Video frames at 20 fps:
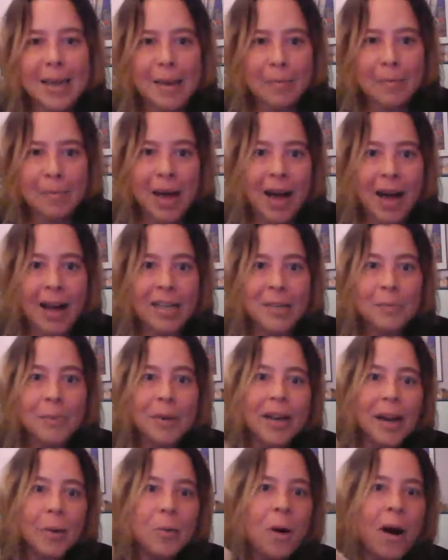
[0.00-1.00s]
impact,
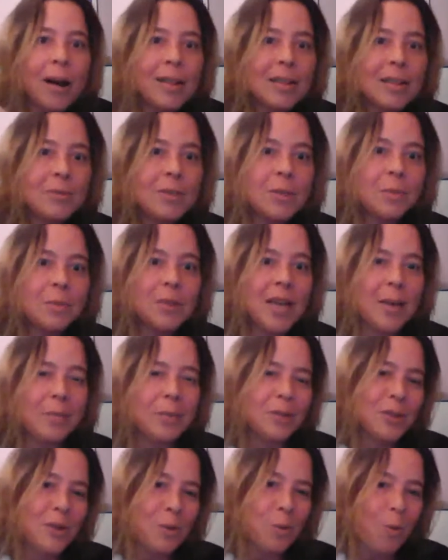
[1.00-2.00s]
but I want them to be
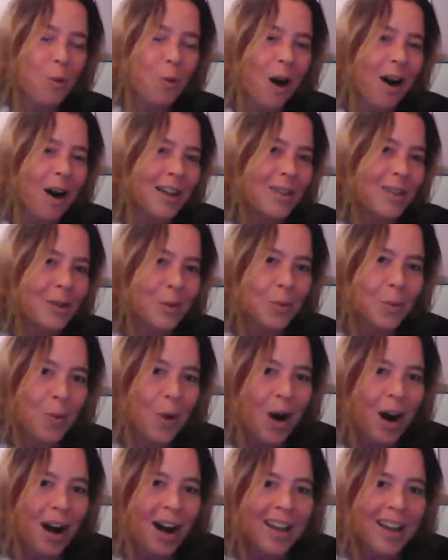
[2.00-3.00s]
able to walk their
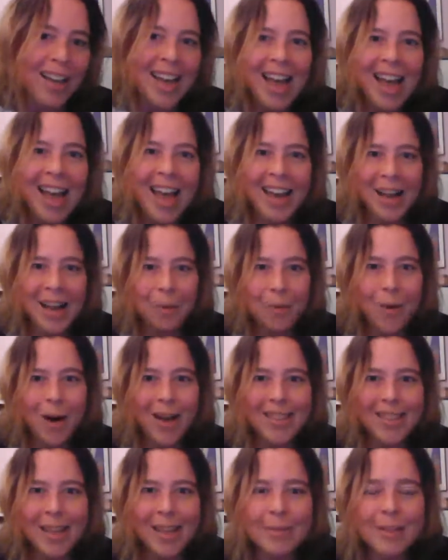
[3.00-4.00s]
walk, and I
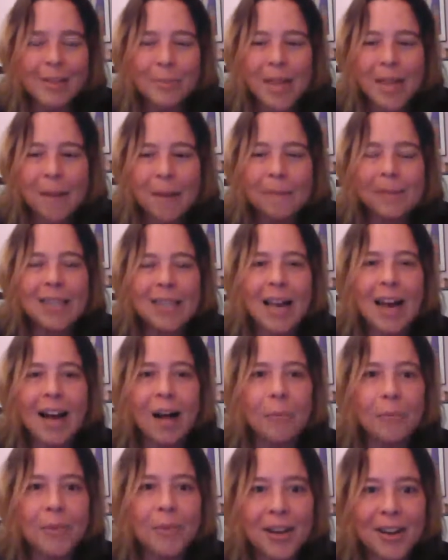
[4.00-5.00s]
want them to be able to
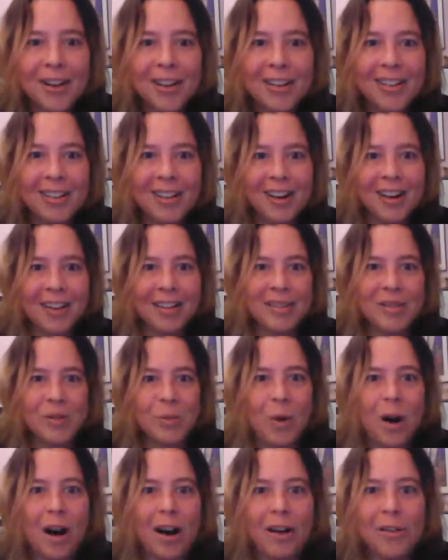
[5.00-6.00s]
help their clients
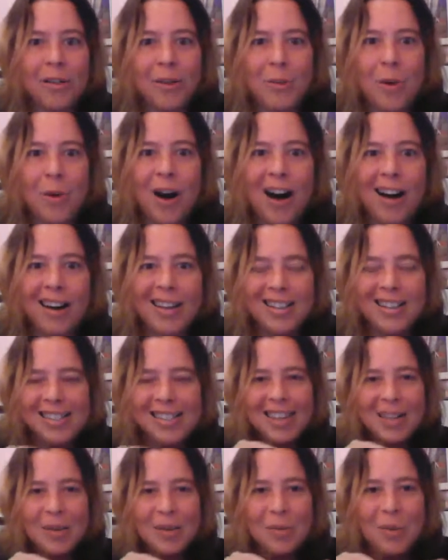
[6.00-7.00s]
walk their walk. It's
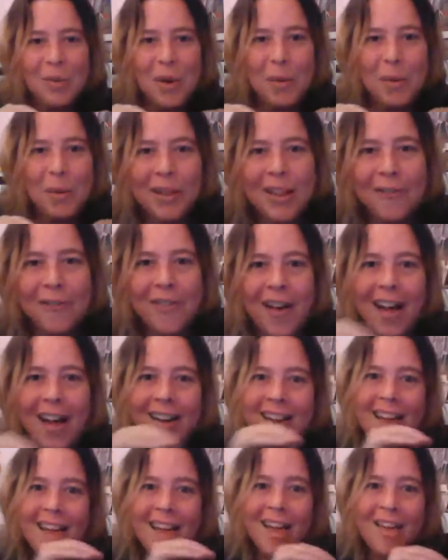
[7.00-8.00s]
like a ripple effect.
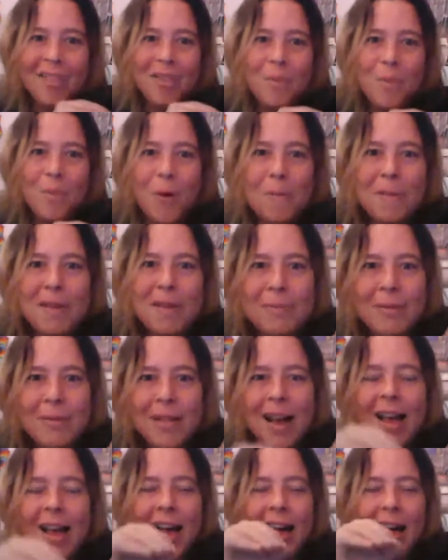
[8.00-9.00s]
The more people
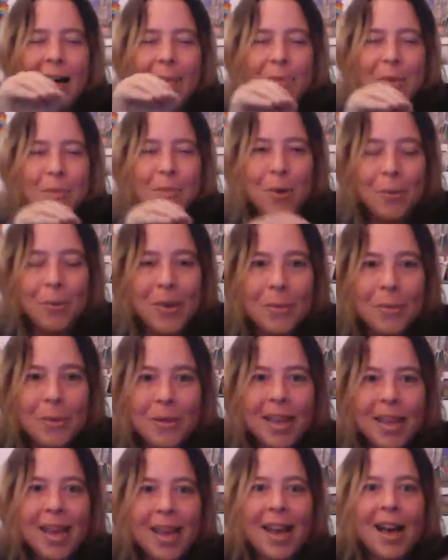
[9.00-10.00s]
I help, the more people
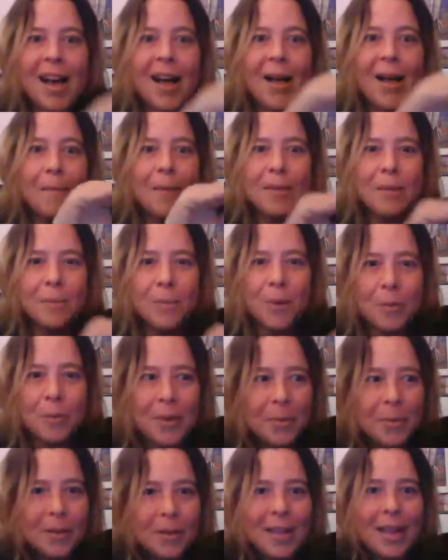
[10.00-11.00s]
they help, and the more
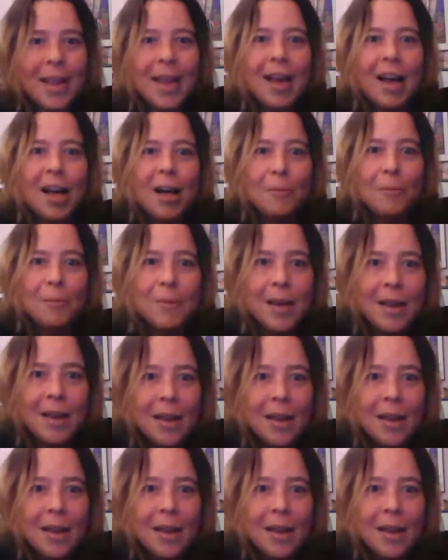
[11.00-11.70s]
people they help,